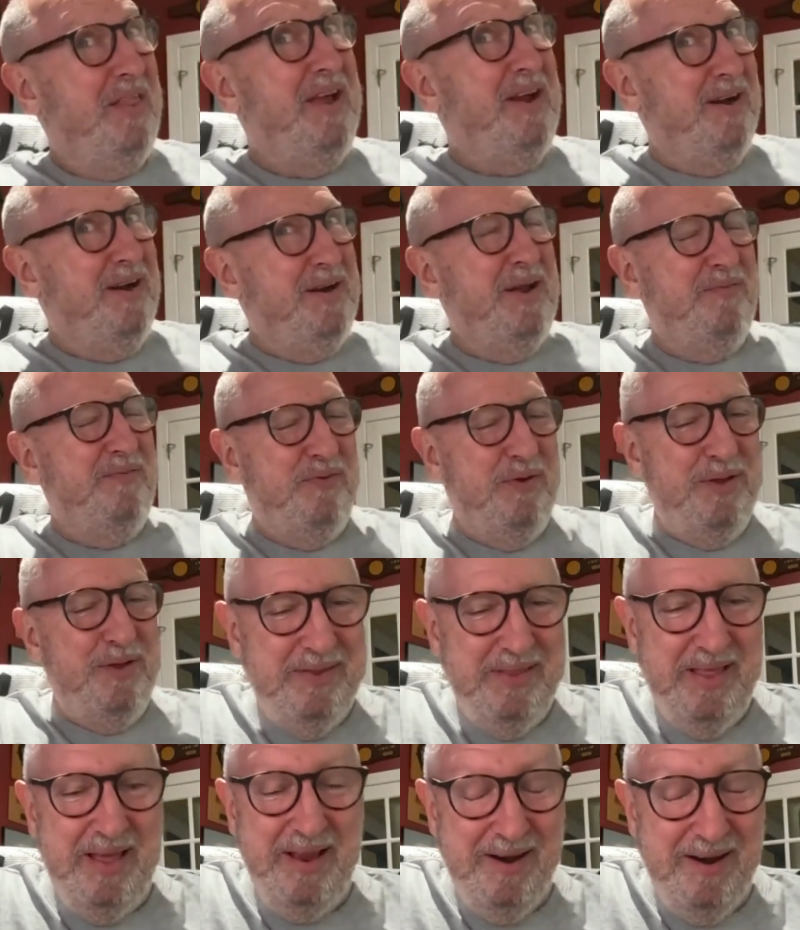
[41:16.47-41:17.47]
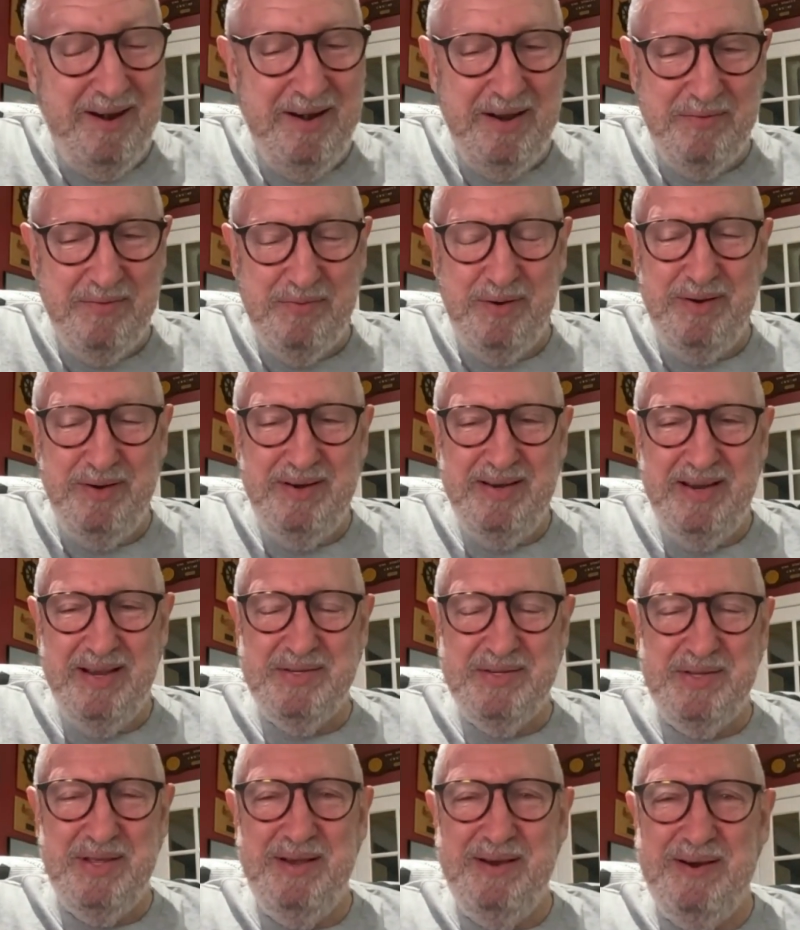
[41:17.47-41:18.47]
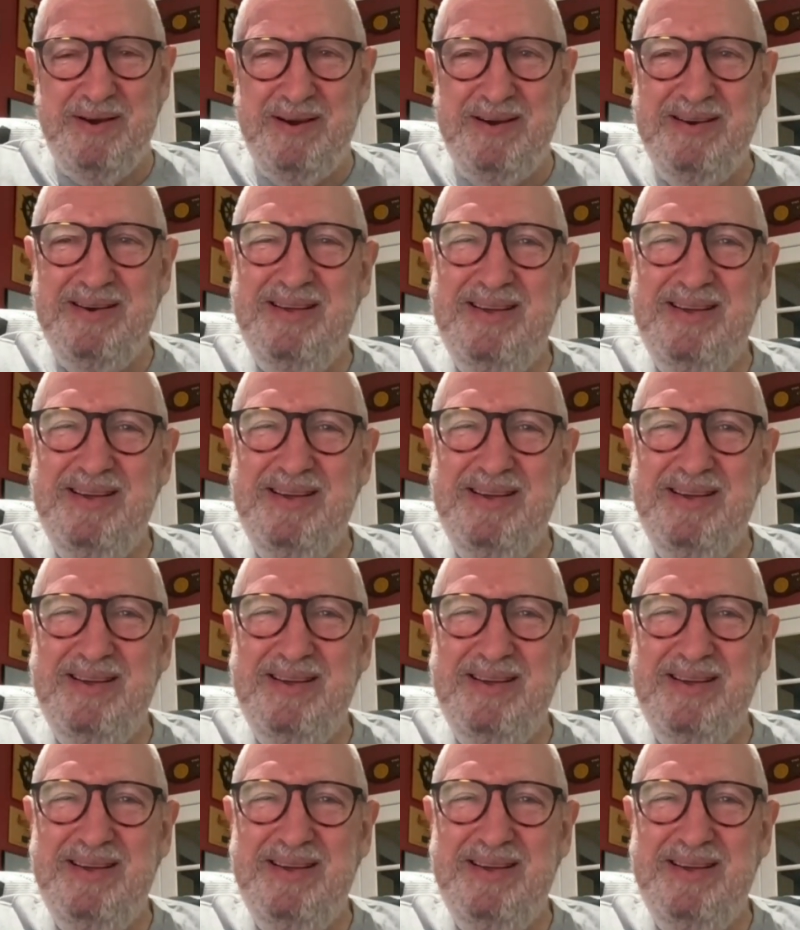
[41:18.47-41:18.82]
different. They are different. Yes, they are.